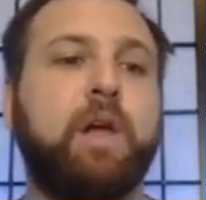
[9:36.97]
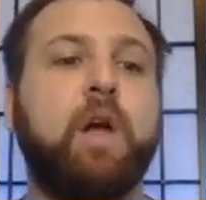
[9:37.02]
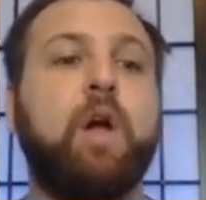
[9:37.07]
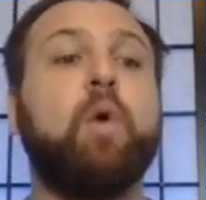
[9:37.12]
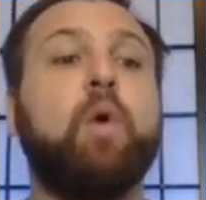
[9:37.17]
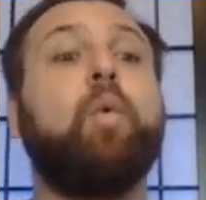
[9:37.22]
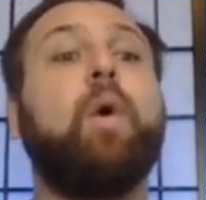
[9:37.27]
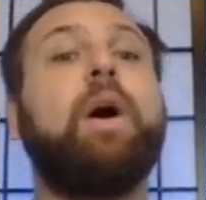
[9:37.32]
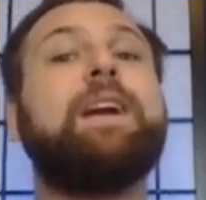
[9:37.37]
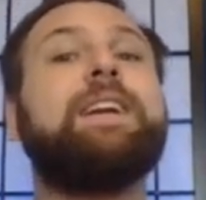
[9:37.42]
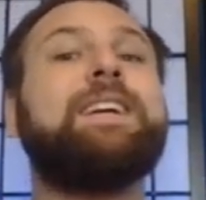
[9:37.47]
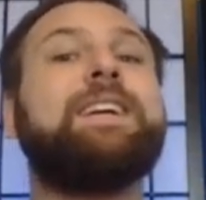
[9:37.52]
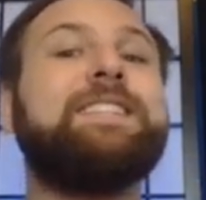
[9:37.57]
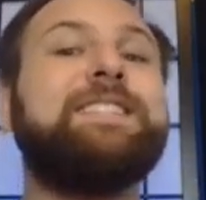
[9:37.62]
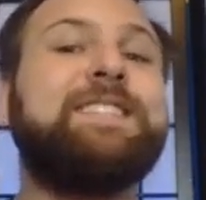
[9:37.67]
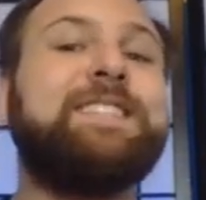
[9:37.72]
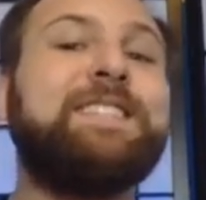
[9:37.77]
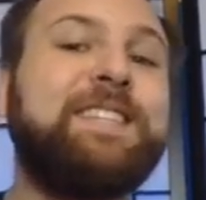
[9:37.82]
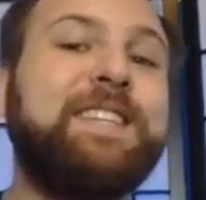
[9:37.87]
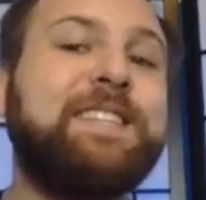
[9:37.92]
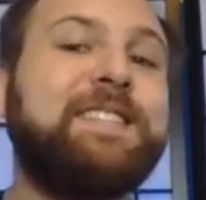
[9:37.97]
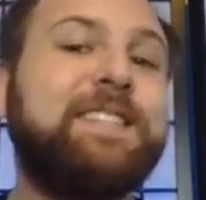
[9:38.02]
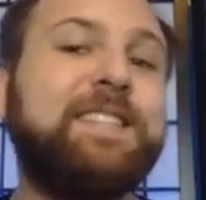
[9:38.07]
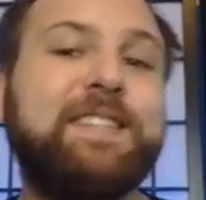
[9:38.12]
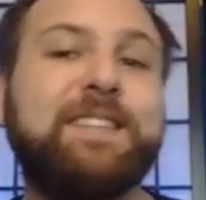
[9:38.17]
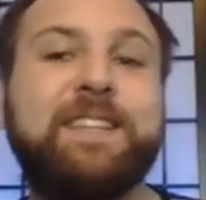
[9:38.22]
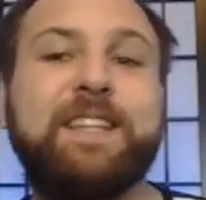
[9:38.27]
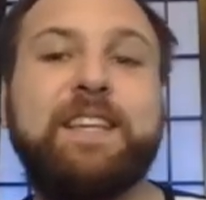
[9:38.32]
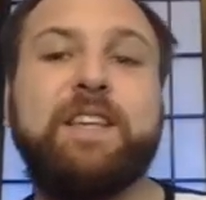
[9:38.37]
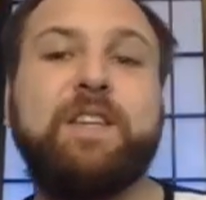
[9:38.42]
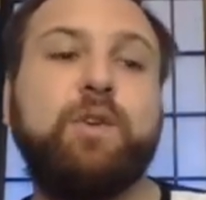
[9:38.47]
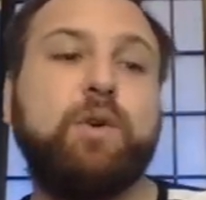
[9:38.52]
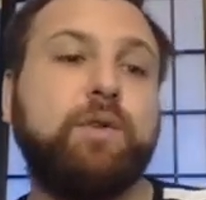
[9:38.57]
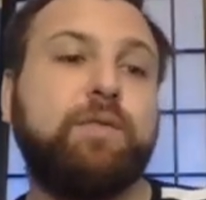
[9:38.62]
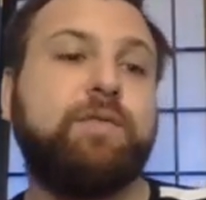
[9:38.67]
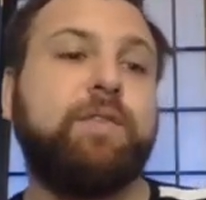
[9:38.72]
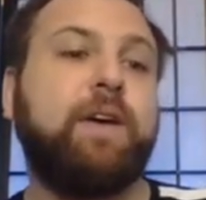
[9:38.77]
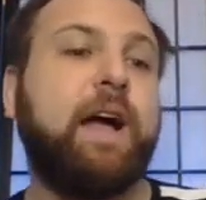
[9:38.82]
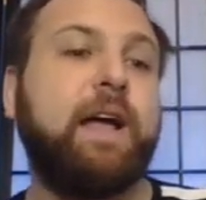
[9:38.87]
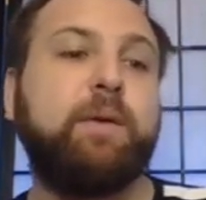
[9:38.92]
One consistent thing you'll
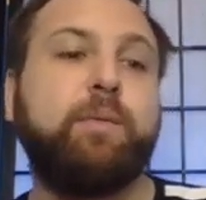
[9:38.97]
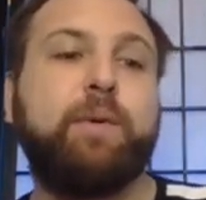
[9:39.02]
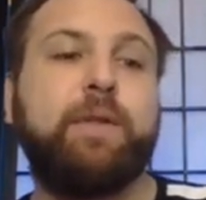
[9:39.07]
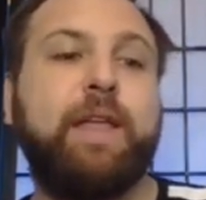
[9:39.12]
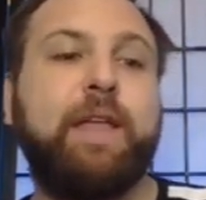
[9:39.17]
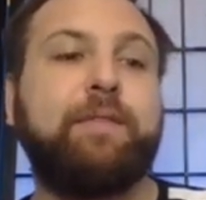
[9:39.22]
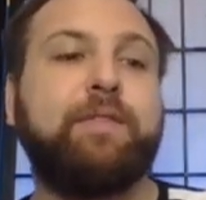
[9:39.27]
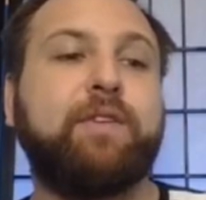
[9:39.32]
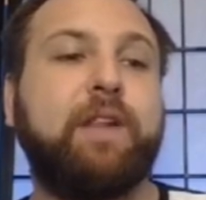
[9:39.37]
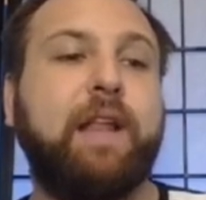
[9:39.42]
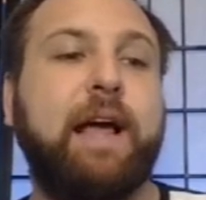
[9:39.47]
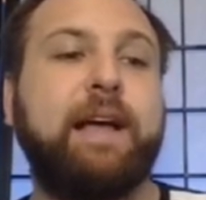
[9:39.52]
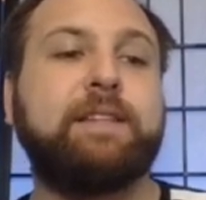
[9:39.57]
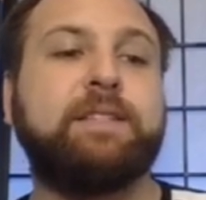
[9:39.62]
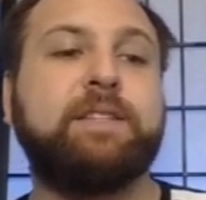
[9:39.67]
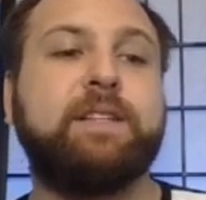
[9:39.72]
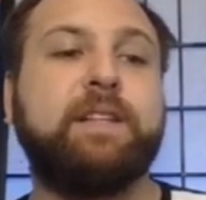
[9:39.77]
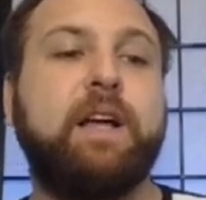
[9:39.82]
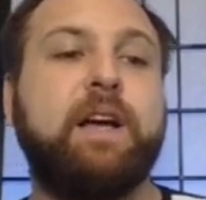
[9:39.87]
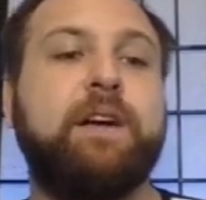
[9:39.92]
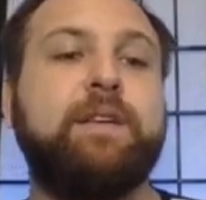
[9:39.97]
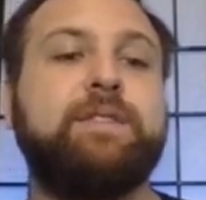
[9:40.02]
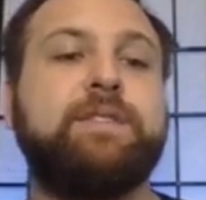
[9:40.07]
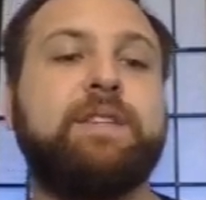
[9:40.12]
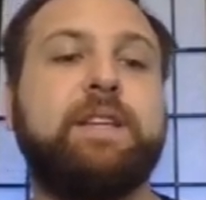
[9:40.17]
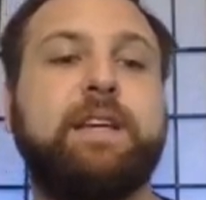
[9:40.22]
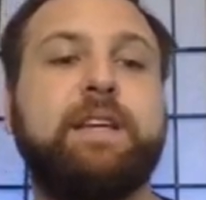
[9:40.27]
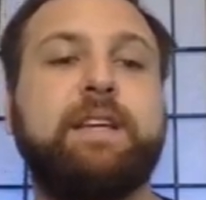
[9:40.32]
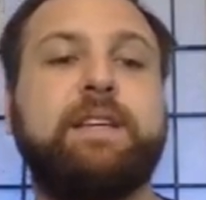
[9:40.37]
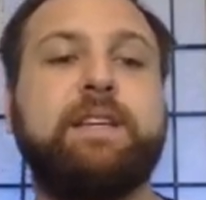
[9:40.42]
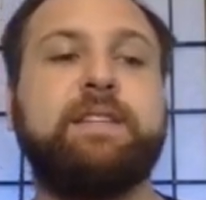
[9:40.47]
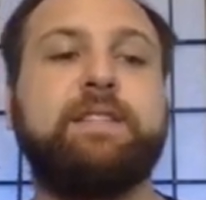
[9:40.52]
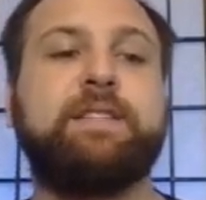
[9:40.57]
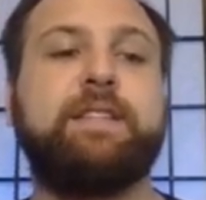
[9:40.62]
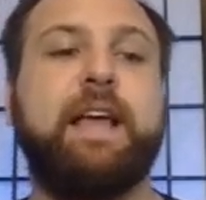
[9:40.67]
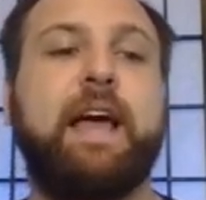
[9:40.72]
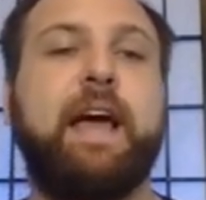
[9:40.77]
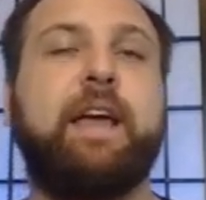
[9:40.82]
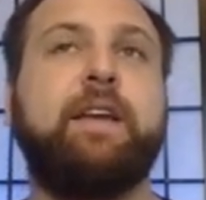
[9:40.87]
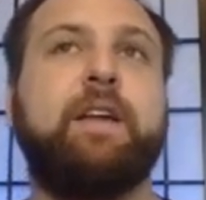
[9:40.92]
find with Everlast gloves is
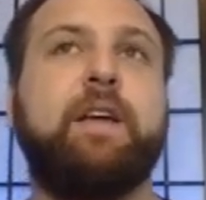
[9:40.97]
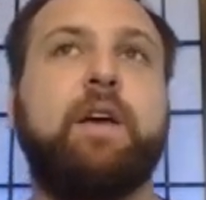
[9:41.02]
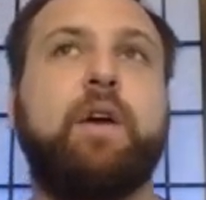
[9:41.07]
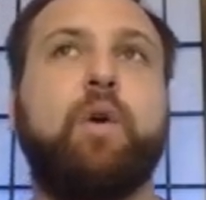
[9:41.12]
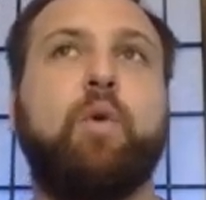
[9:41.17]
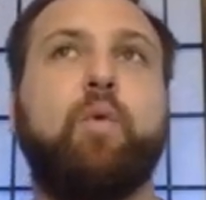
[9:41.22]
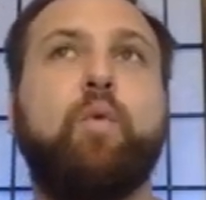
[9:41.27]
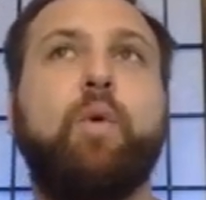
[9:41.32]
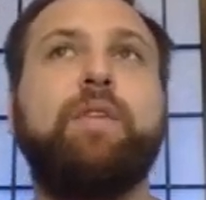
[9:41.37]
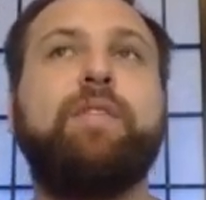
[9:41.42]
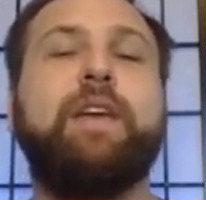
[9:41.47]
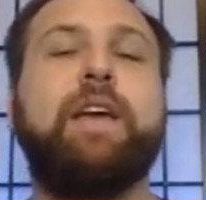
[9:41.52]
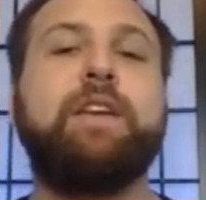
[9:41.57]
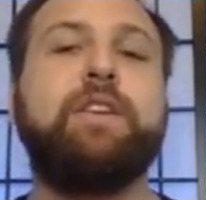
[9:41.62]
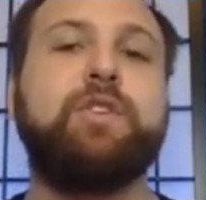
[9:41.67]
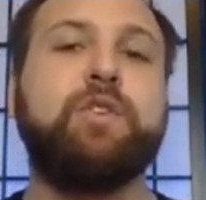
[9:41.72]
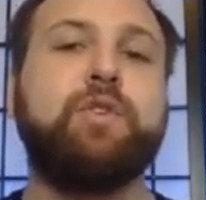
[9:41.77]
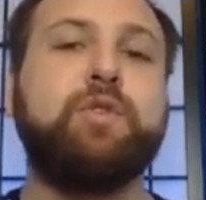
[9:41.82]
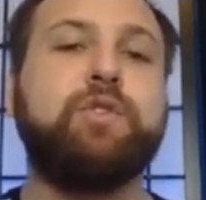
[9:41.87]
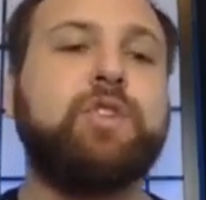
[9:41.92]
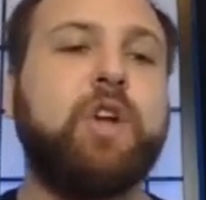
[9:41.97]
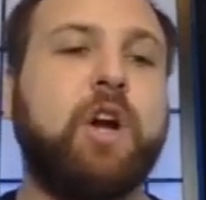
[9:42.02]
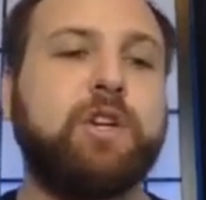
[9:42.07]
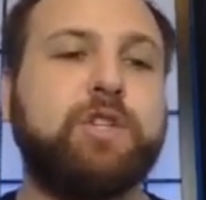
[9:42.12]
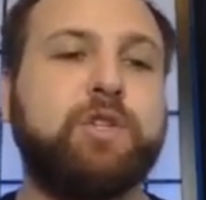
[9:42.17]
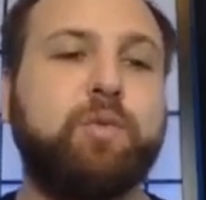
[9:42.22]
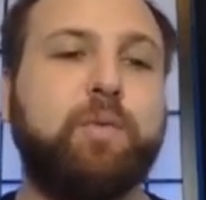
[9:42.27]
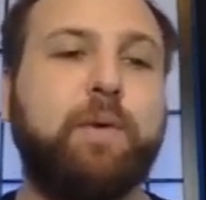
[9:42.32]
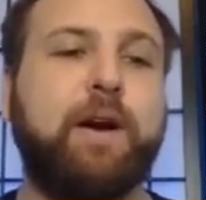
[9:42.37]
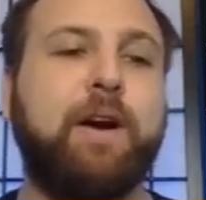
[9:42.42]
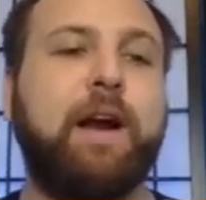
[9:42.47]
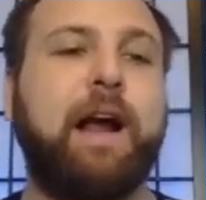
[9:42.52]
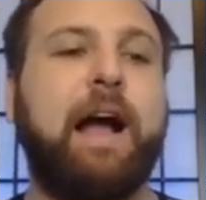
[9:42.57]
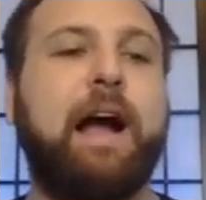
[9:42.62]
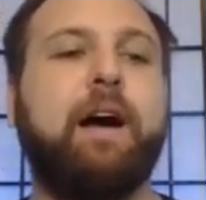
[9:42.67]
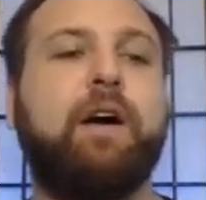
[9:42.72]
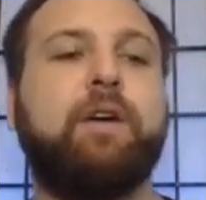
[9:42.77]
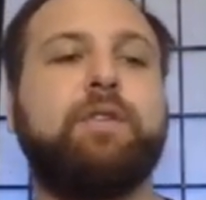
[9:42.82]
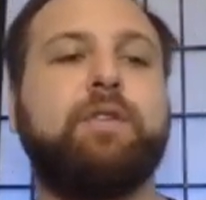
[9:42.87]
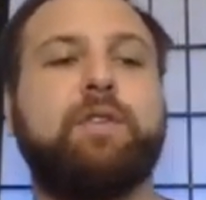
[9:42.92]
that when they do start to wear out,